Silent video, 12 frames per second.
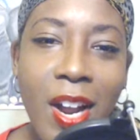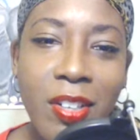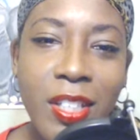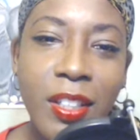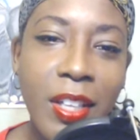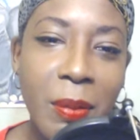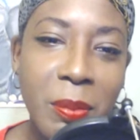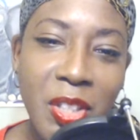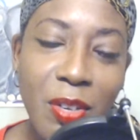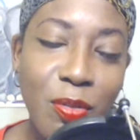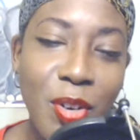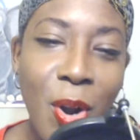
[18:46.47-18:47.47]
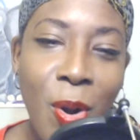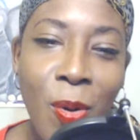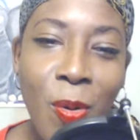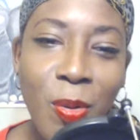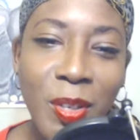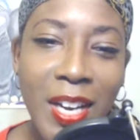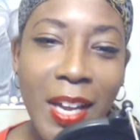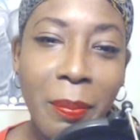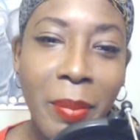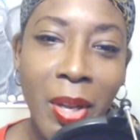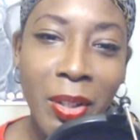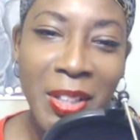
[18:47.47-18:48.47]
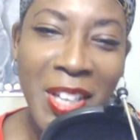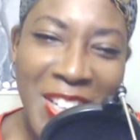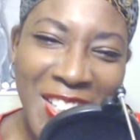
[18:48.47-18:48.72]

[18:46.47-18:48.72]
He let himself go, and he had a belly.